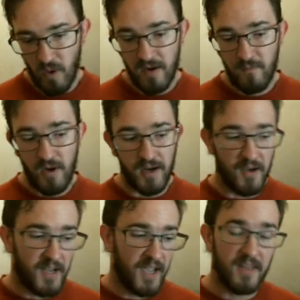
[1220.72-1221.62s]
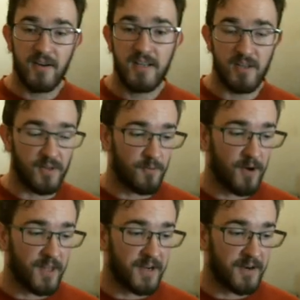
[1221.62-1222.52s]
One of one. Okay, there is only
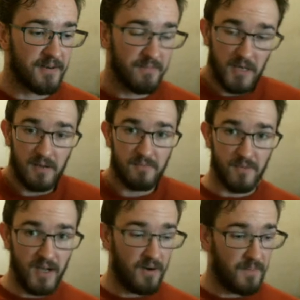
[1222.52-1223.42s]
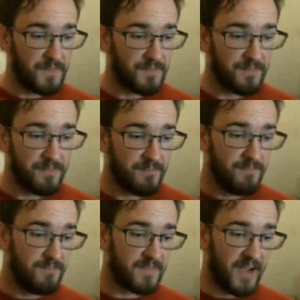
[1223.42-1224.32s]
one here. Oh, well.
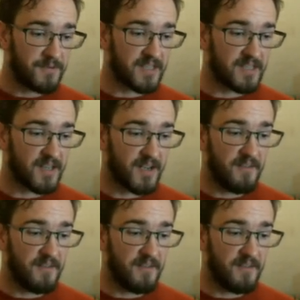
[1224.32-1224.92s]
That was easy